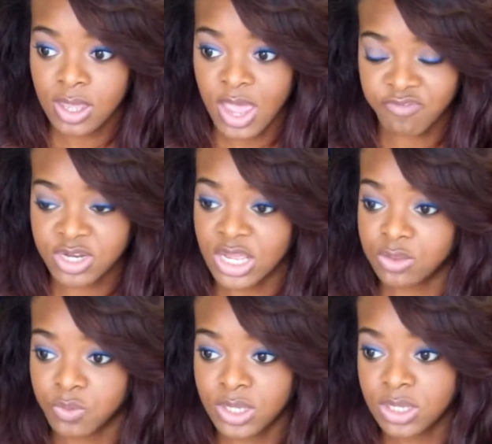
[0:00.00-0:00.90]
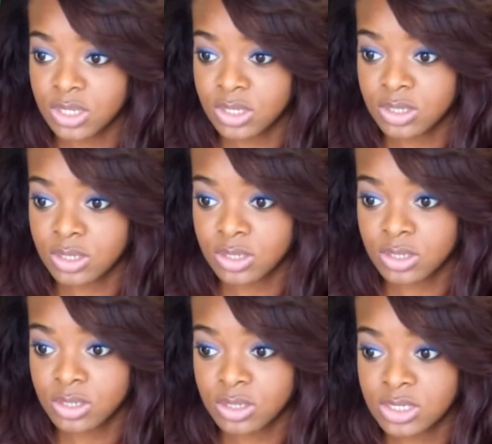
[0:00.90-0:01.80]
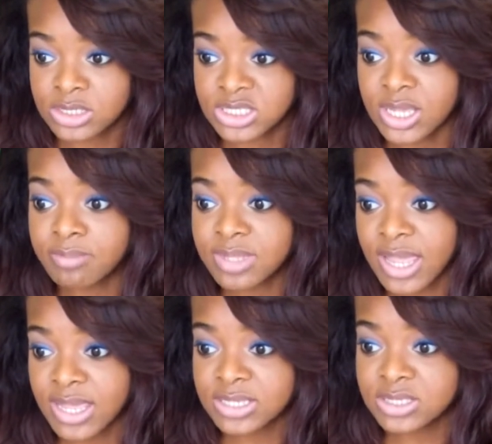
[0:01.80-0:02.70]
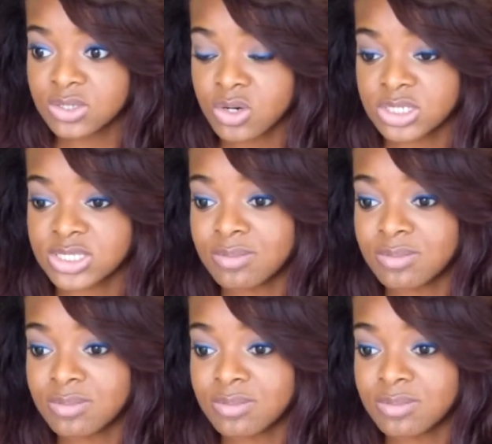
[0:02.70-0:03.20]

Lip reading: every day of the week. Some days or